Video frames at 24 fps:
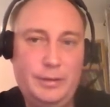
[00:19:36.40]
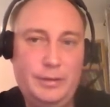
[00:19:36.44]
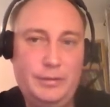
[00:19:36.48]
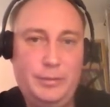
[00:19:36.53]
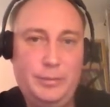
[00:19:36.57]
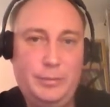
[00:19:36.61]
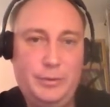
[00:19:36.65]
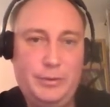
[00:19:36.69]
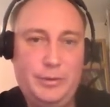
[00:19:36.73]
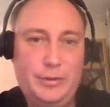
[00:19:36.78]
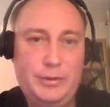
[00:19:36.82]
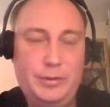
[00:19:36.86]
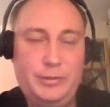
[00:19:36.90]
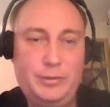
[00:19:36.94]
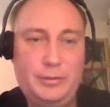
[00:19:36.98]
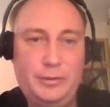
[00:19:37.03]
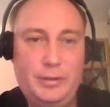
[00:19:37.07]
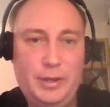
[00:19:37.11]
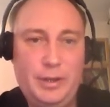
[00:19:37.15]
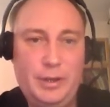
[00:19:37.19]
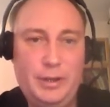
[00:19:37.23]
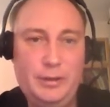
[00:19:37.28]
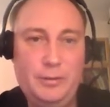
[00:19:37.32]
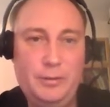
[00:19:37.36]

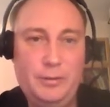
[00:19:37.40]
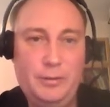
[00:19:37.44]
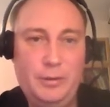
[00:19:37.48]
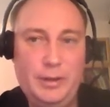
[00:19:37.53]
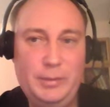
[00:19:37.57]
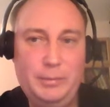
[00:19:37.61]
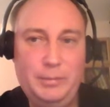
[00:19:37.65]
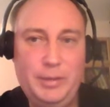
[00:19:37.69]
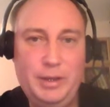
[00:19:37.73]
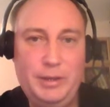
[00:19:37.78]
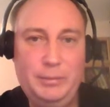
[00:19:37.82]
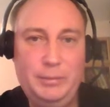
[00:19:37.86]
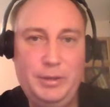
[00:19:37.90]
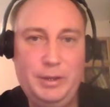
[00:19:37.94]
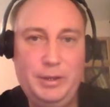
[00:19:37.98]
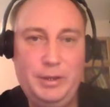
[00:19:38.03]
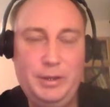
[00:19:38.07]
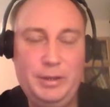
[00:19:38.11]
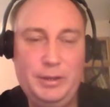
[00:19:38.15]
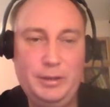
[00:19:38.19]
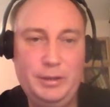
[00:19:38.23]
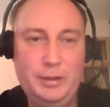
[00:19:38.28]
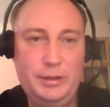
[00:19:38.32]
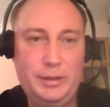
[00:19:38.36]
repository, or it may
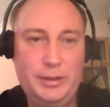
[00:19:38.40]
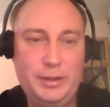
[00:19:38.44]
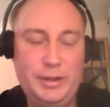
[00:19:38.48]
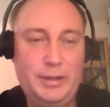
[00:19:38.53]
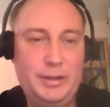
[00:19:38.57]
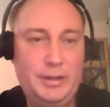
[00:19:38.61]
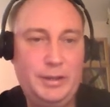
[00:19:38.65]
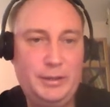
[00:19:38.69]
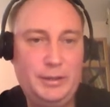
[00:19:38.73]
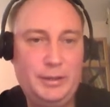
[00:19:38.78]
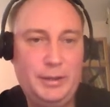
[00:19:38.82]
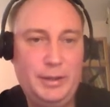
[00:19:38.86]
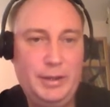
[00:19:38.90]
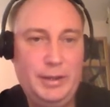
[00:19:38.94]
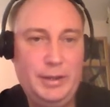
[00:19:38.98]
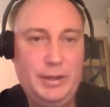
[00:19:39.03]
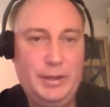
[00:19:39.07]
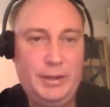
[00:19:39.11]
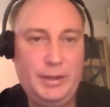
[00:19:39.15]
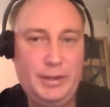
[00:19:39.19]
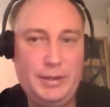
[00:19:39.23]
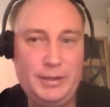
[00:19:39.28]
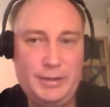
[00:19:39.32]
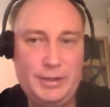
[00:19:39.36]
be located
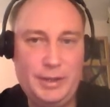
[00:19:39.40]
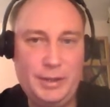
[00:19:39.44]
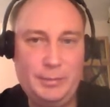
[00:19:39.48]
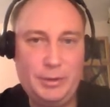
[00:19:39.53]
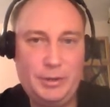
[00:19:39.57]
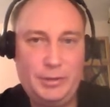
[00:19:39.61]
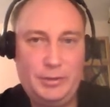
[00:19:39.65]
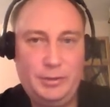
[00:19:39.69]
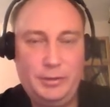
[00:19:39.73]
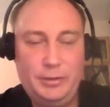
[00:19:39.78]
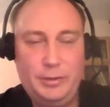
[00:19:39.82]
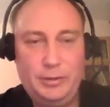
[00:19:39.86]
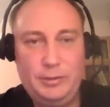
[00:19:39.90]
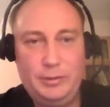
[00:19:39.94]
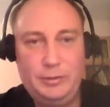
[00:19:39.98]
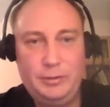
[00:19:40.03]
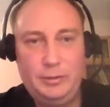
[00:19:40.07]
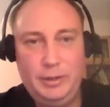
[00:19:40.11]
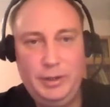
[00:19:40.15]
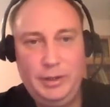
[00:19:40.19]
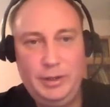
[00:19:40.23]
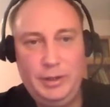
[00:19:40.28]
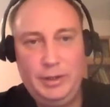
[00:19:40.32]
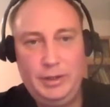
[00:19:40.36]
in some
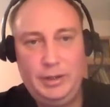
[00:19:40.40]
external